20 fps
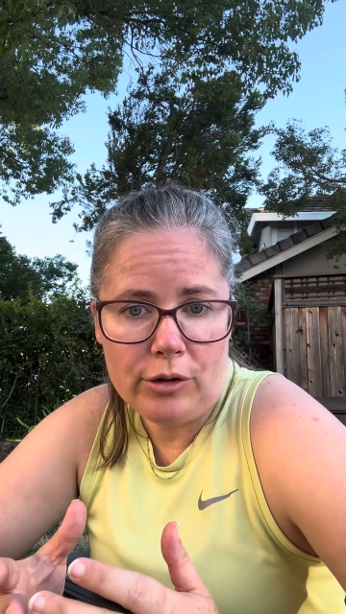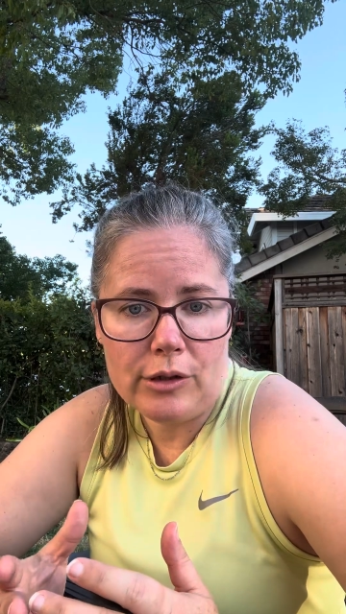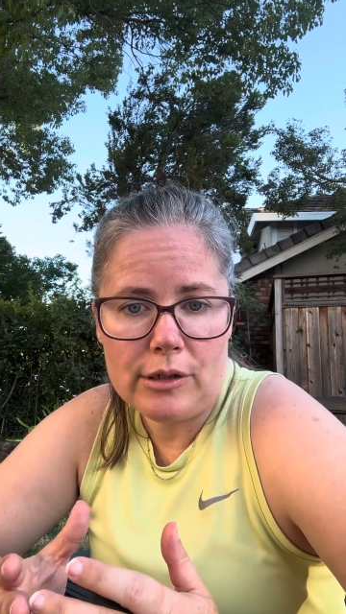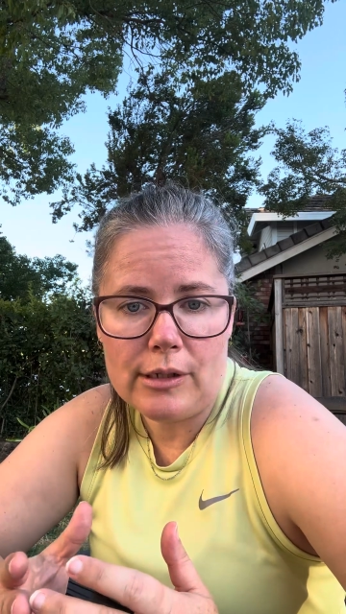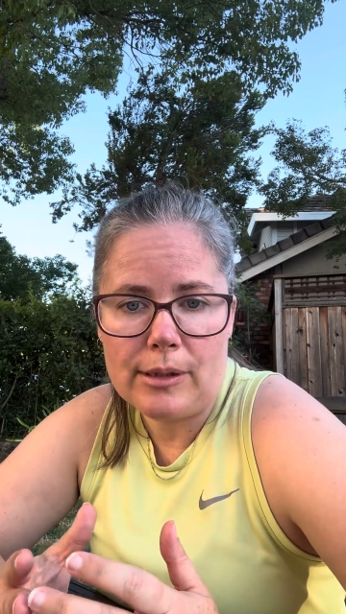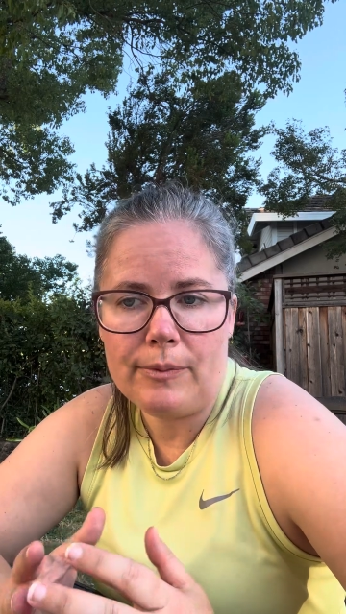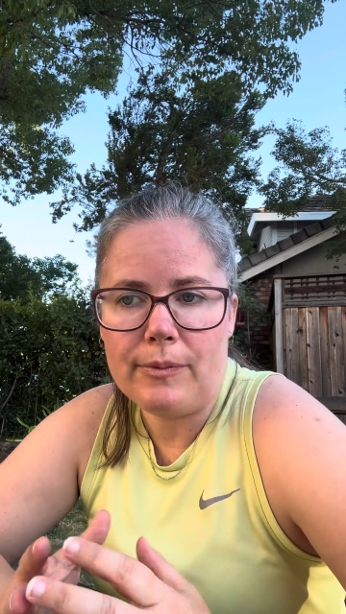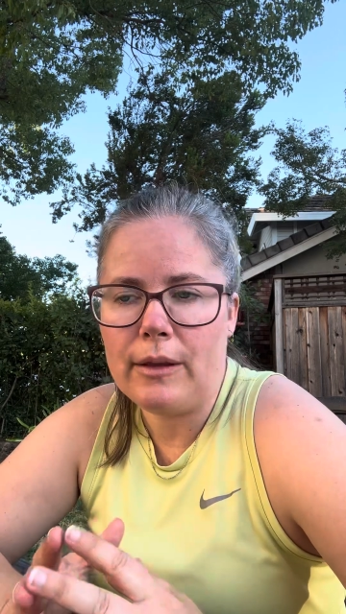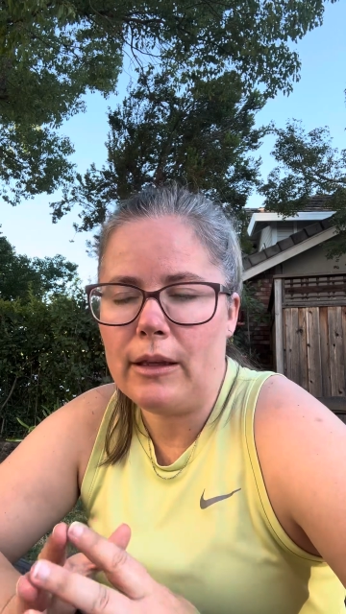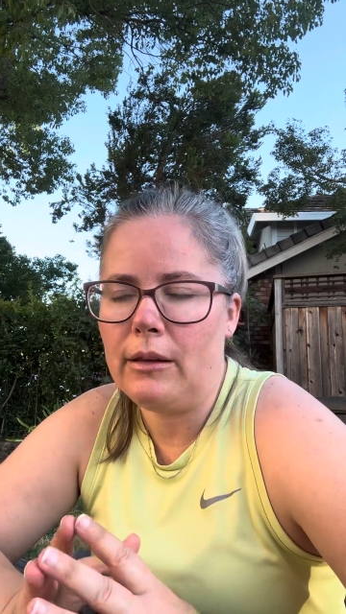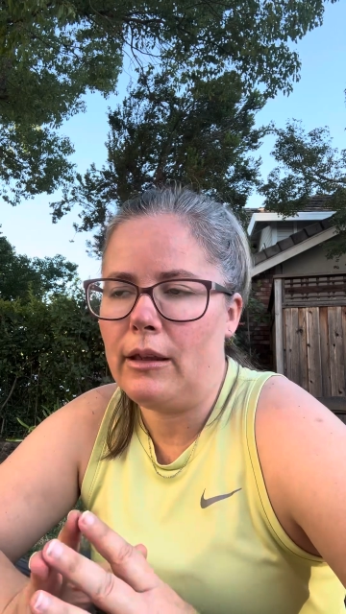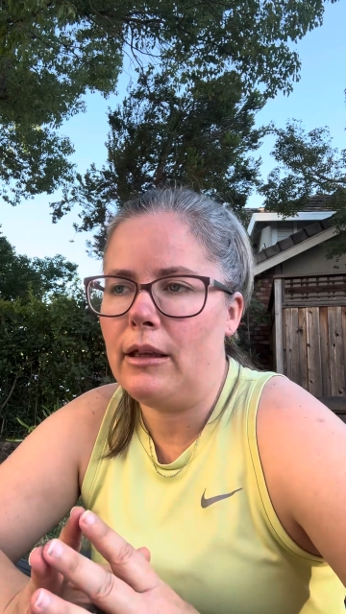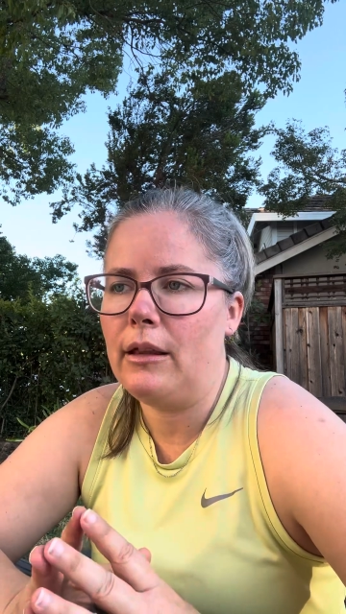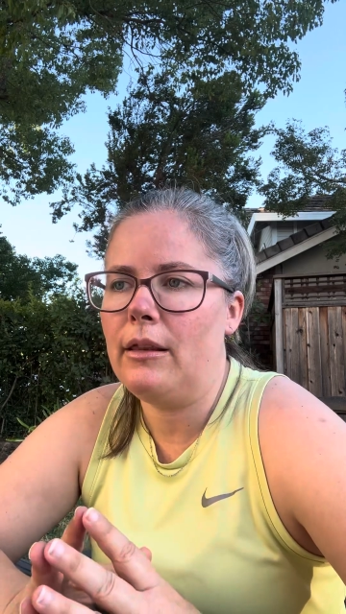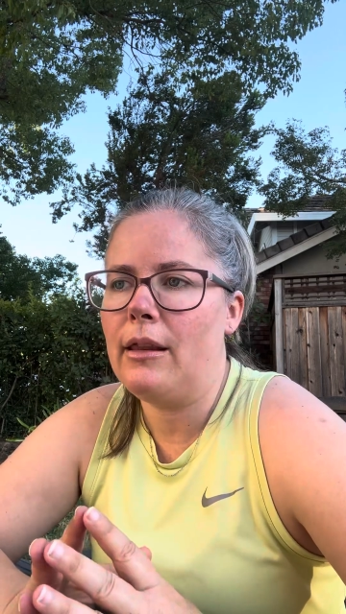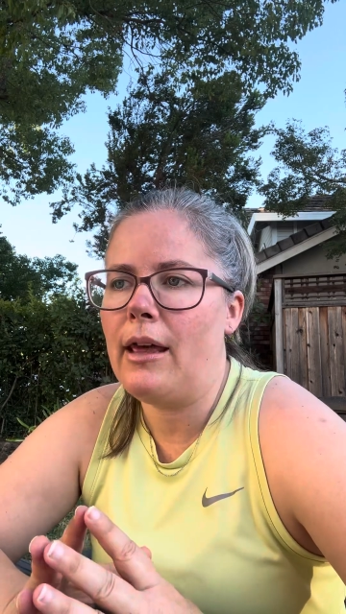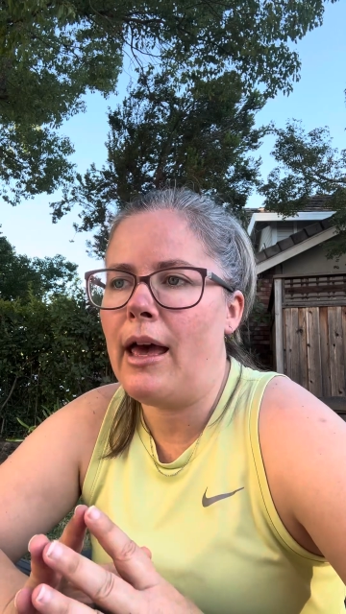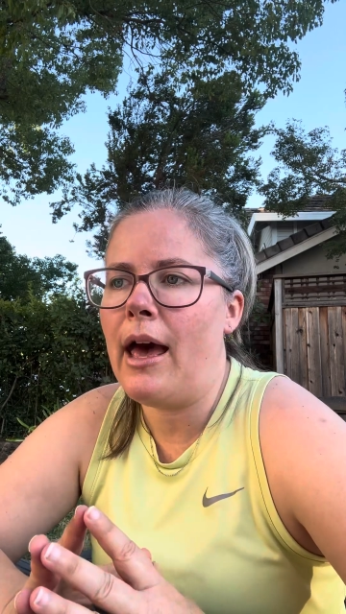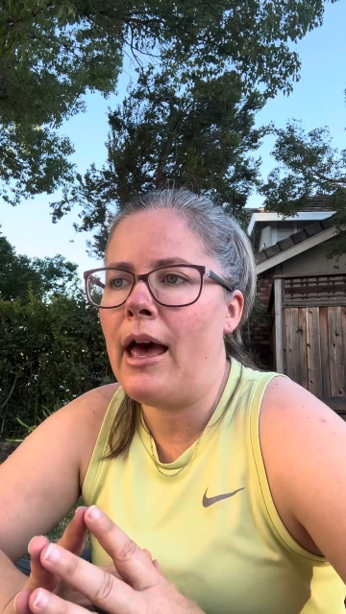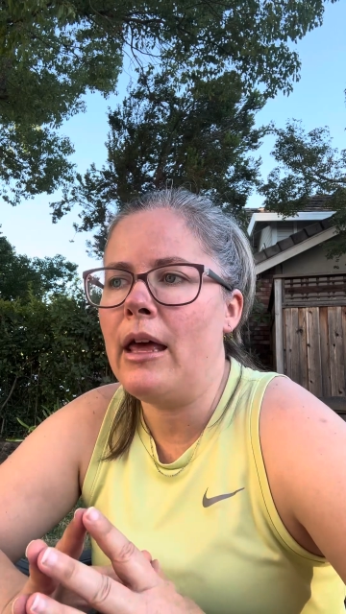or something
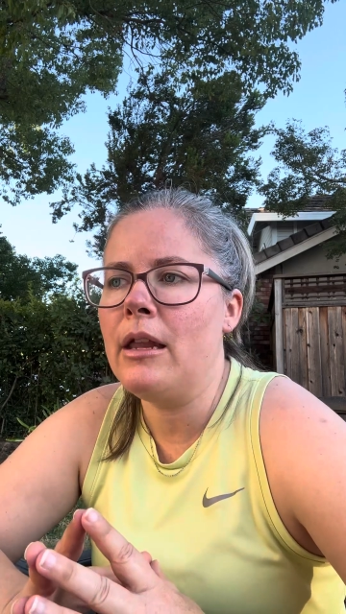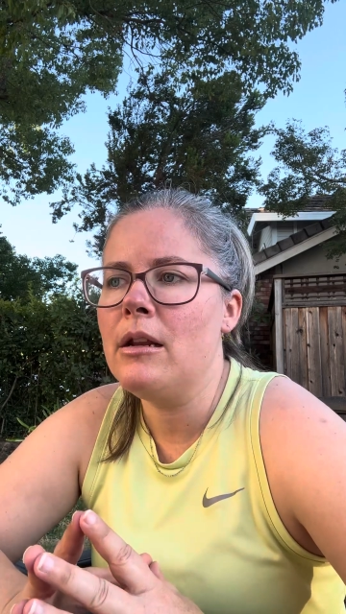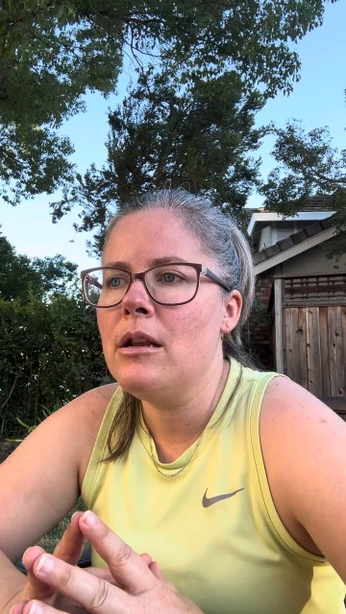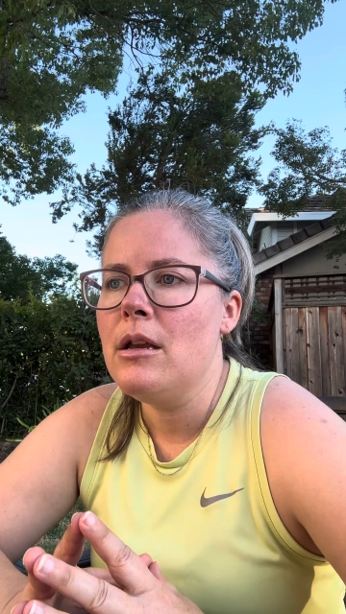like that.